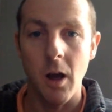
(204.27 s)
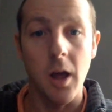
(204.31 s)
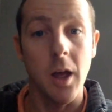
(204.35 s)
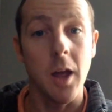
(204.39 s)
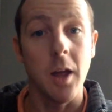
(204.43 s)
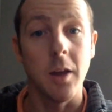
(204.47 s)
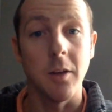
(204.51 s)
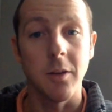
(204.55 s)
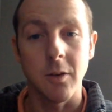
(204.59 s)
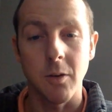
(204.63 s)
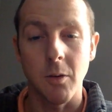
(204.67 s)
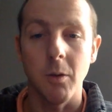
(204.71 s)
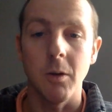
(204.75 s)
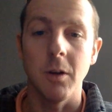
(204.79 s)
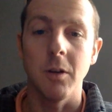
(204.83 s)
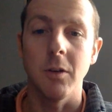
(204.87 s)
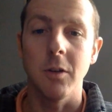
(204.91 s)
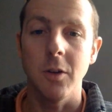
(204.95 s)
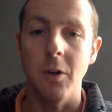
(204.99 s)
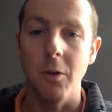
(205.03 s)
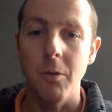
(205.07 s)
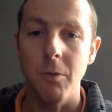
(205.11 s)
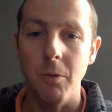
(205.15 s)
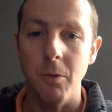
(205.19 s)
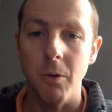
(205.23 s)
And so on and
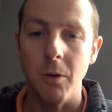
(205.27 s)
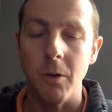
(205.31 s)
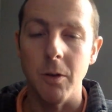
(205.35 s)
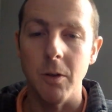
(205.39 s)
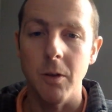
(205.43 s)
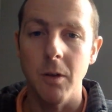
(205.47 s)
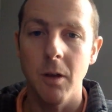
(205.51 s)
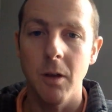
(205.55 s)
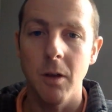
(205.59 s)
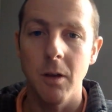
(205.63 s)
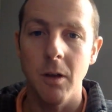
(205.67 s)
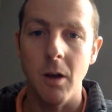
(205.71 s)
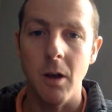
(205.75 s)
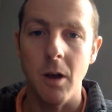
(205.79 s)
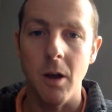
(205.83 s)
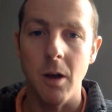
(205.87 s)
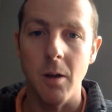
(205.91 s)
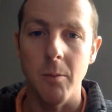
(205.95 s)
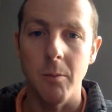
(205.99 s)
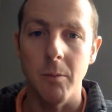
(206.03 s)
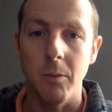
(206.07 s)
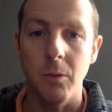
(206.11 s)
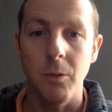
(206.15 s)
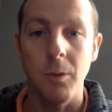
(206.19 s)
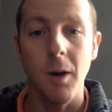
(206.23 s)
so forth,
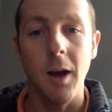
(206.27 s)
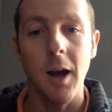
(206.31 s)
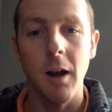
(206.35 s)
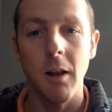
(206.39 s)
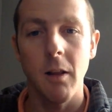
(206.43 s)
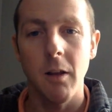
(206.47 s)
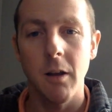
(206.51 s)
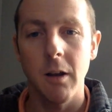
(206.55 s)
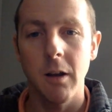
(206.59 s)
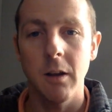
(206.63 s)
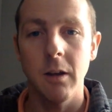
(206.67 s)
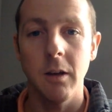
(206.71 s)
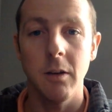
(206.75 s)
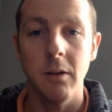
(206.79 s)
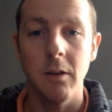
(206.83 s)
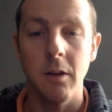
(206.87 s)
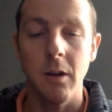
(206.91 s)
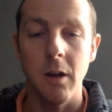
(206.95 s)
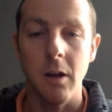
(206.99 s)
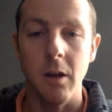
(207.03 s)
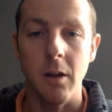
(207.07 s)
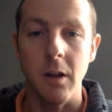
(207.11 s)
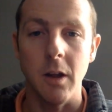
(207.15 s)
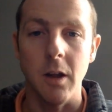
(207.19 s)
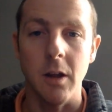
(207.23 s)
to add a lot of
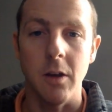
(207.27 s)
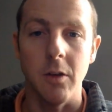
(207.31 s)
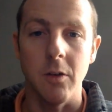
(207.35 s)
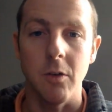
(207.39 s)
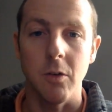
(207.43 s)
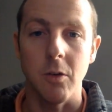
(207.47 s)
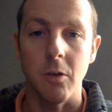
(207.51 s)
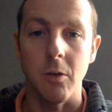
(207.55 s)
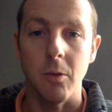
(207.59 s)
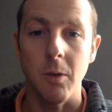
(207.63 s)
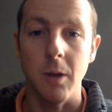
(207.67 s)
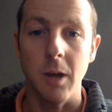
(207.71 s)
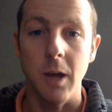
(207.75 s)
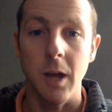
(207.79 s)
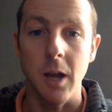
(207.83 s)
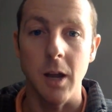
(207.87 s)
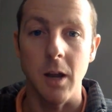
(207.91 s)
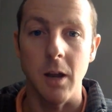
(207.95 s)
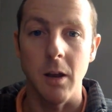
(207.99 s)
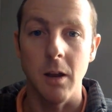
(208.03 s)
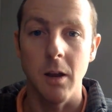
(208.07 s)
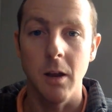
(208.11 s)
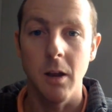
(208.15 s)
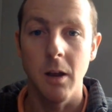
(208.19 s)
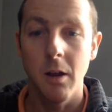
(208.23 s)
detail and to
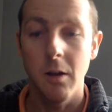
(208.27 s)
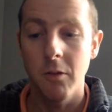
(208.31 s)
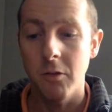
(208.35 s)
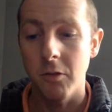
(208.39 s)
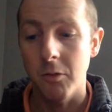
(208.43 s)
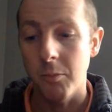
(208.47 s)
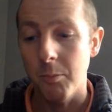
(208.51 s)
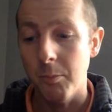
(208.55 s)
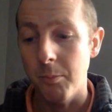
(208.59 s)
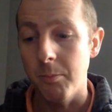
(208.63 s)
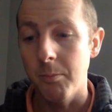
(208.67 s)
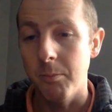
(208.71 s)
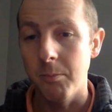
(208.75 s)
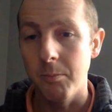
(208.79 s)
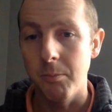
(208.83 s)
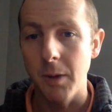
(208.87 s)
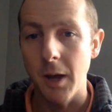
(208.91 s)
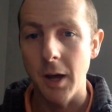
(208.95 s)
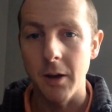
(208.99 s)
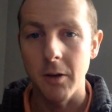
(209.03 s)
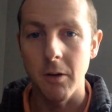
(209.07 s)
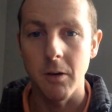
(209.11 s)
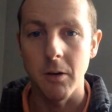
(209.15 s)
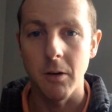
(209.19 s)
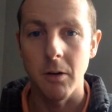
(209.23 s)
create just
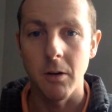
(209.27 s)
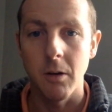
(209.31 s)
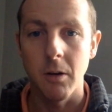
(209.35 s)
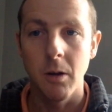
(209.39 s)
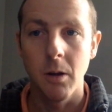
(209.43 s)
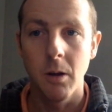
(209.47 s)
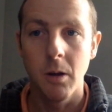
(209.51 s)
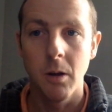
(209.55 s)
better,